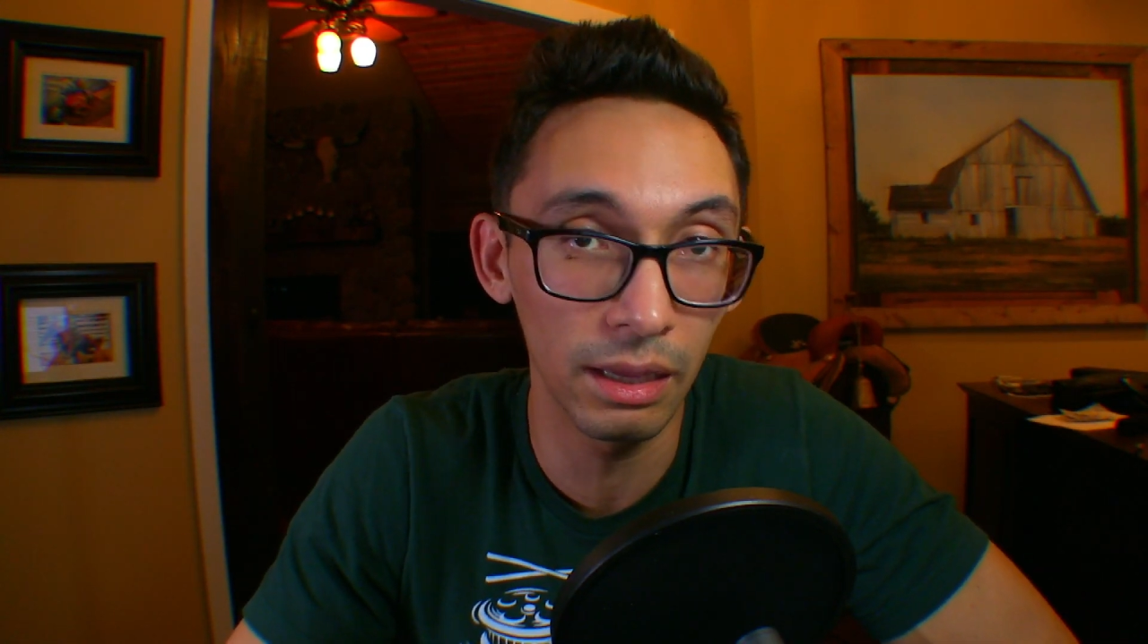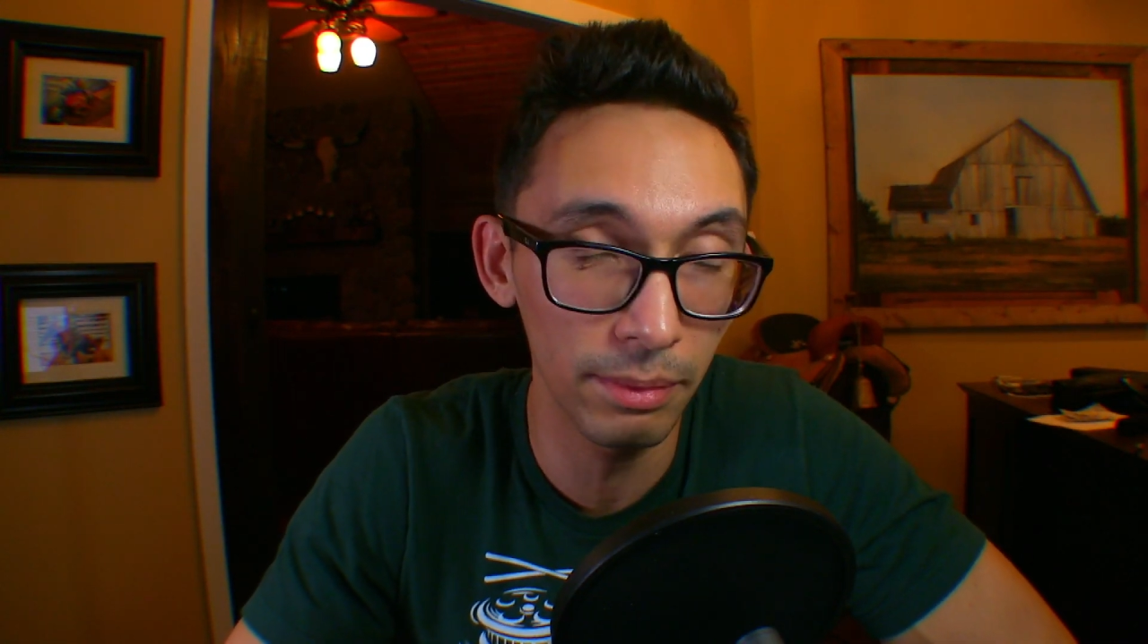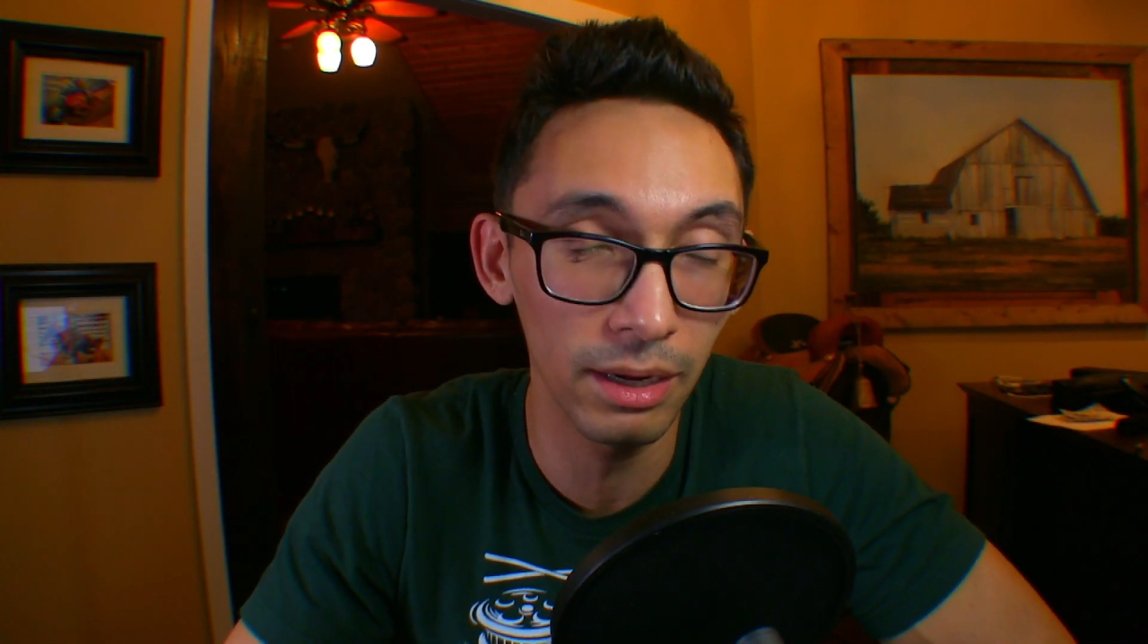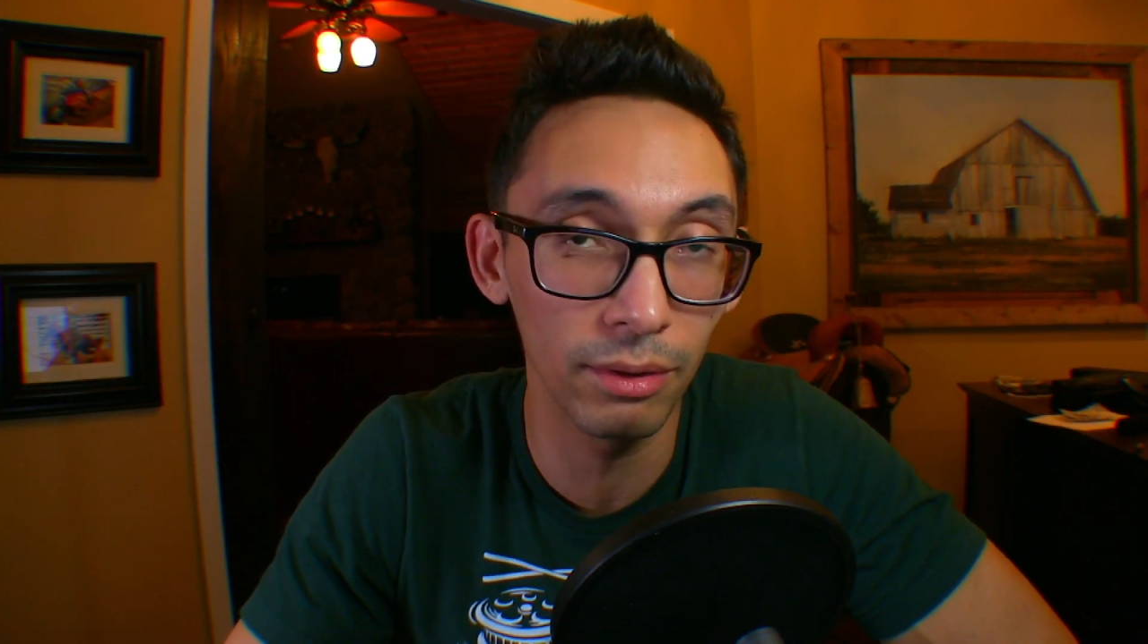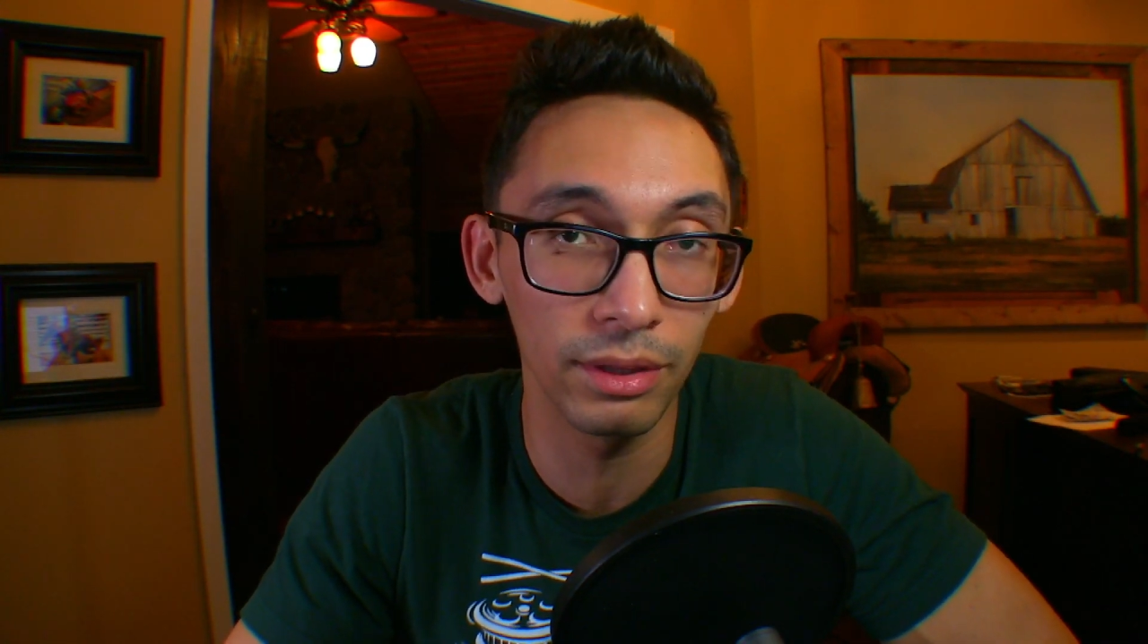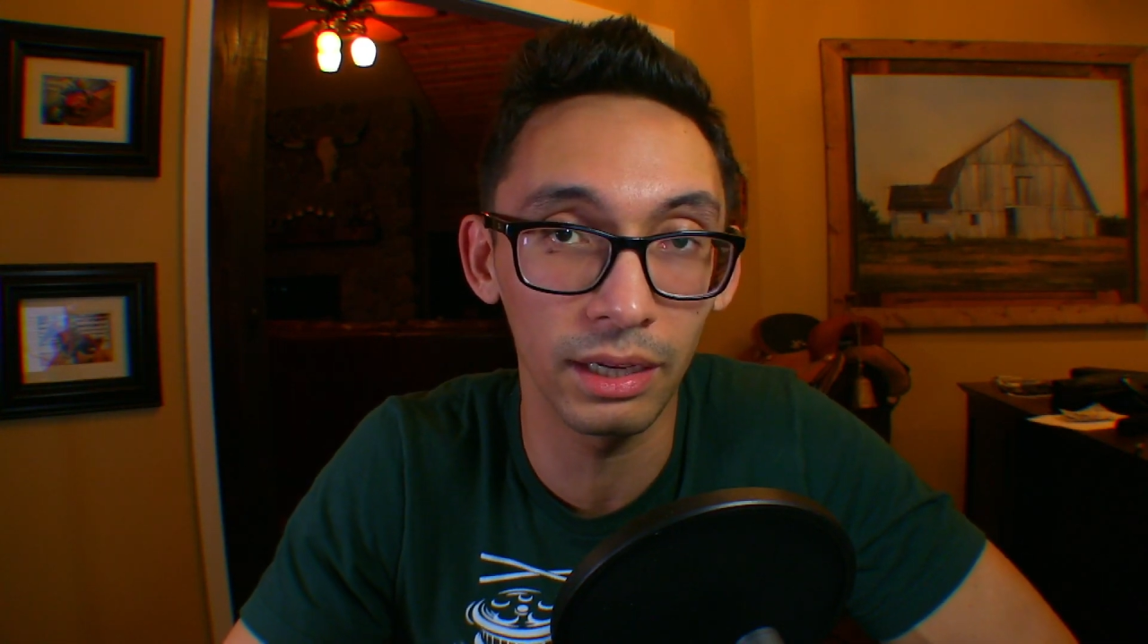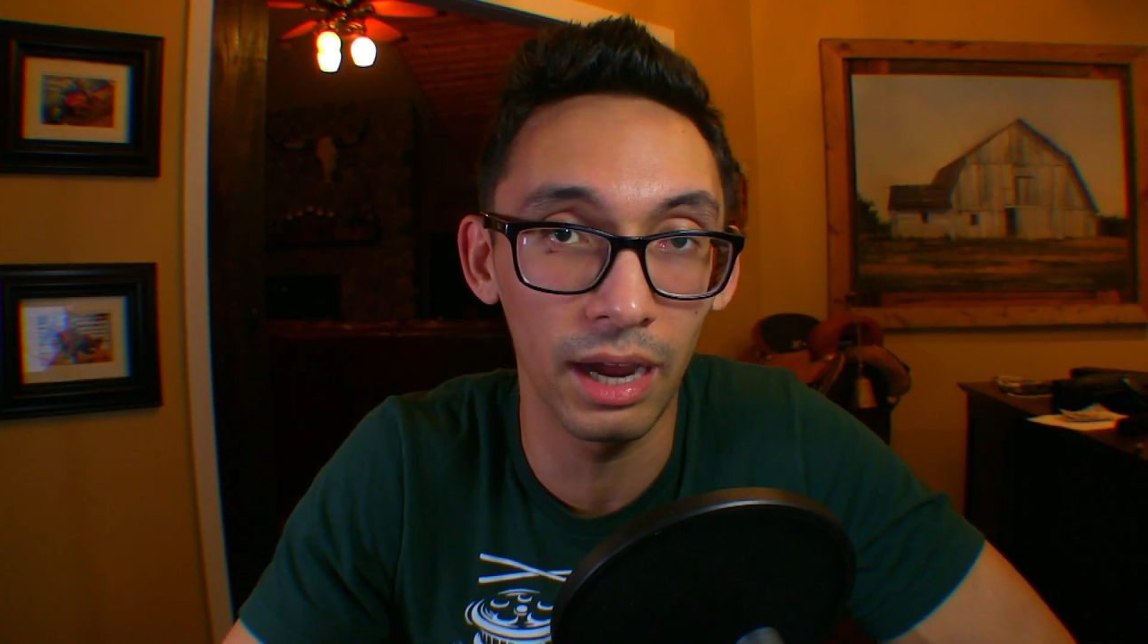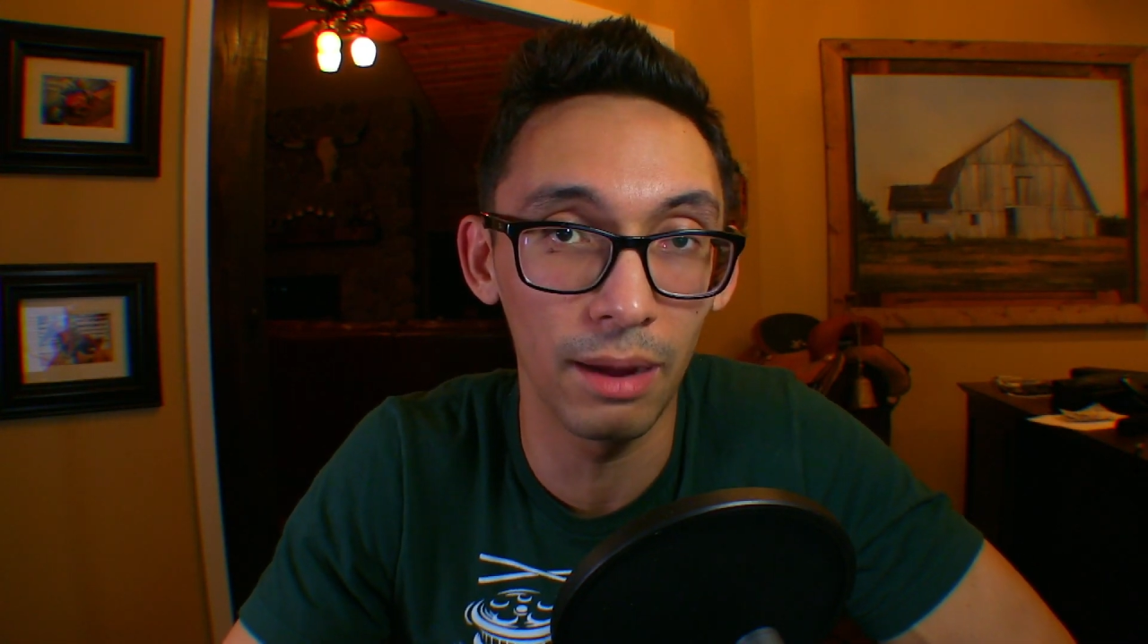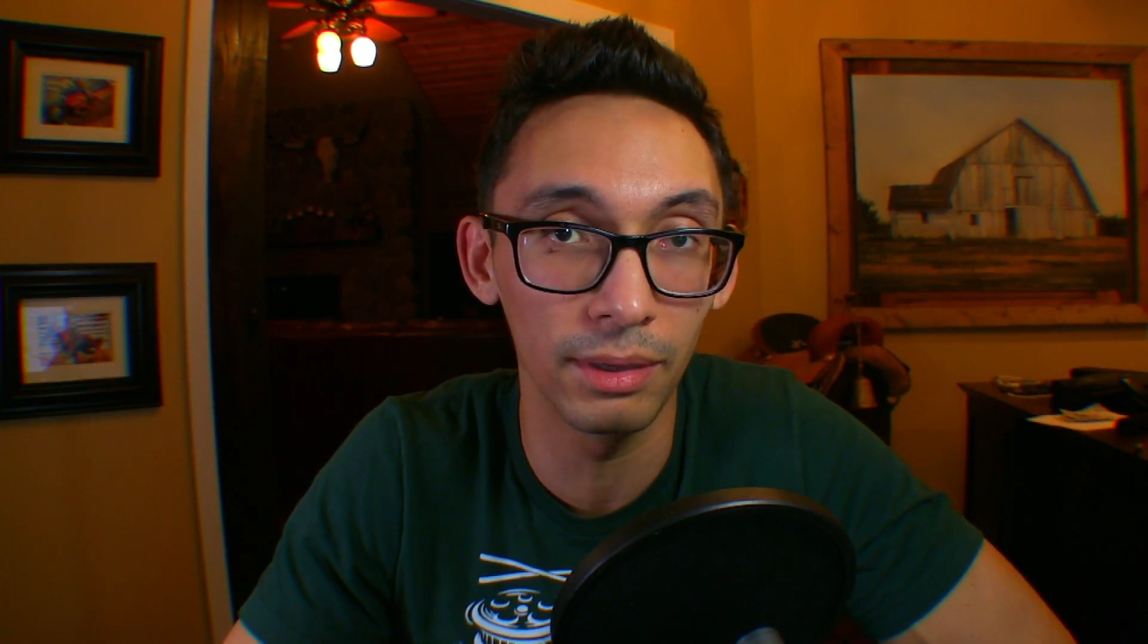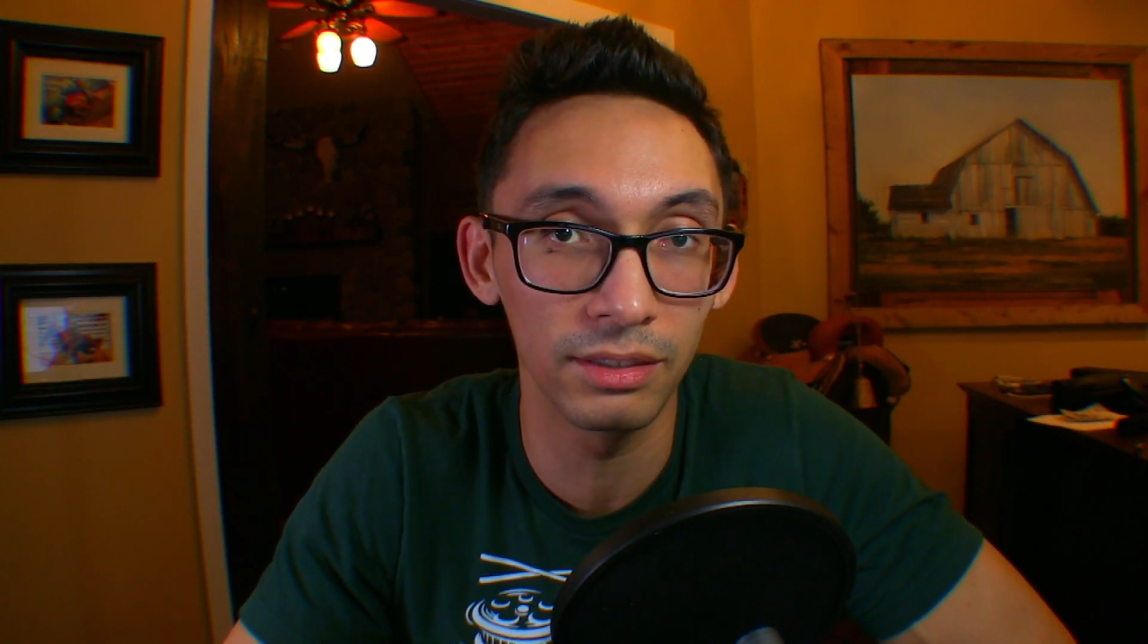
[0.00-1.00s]
Let me know in the
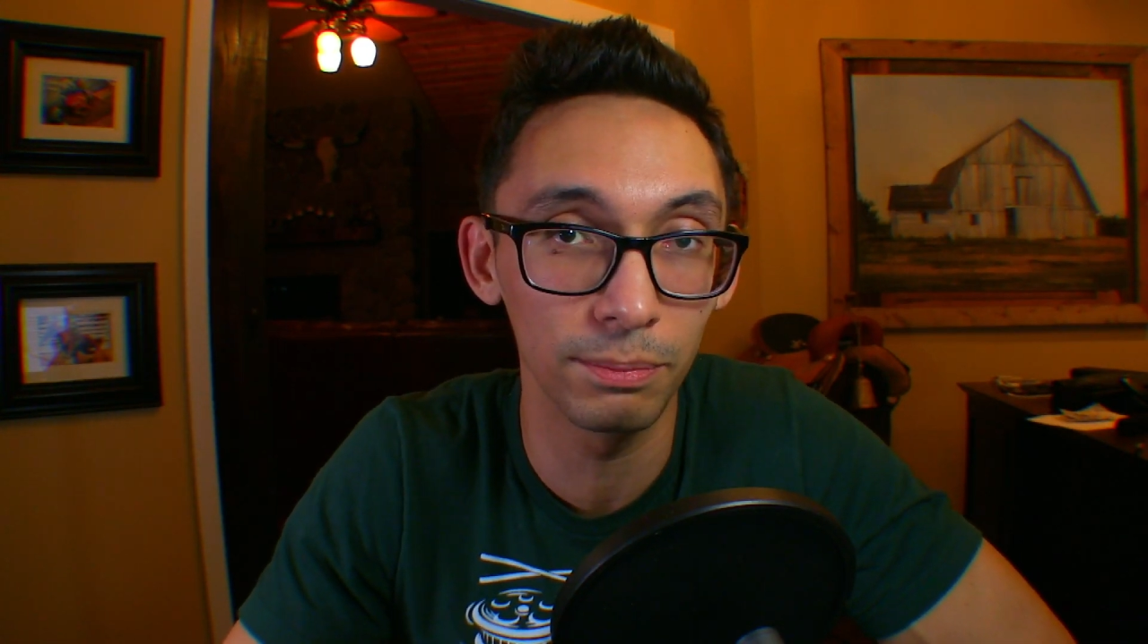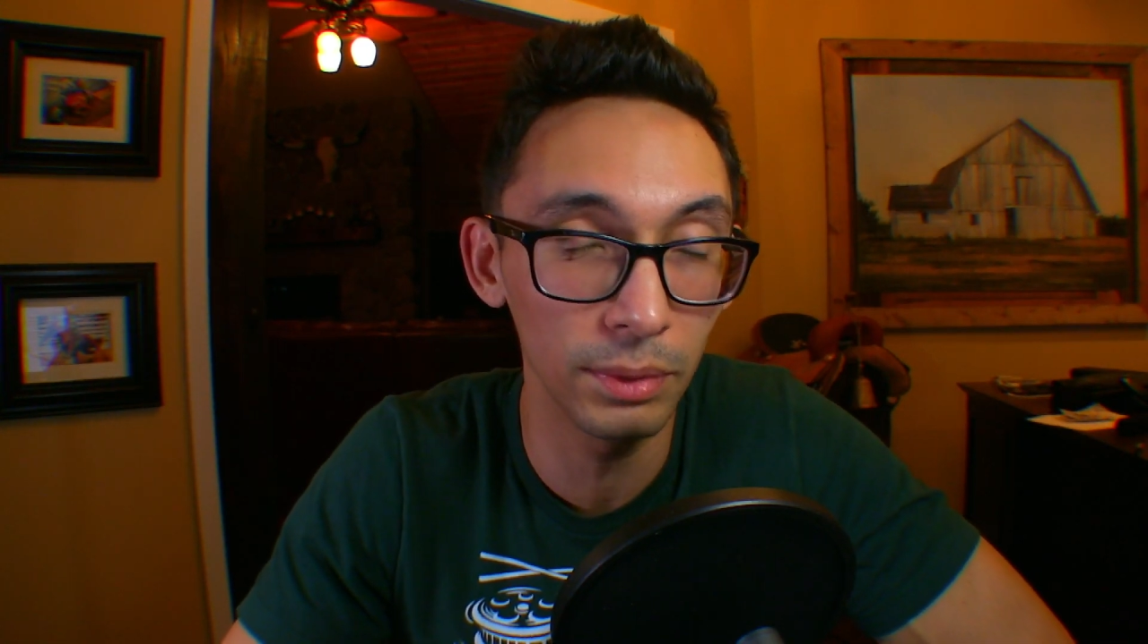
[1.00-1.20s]
comments.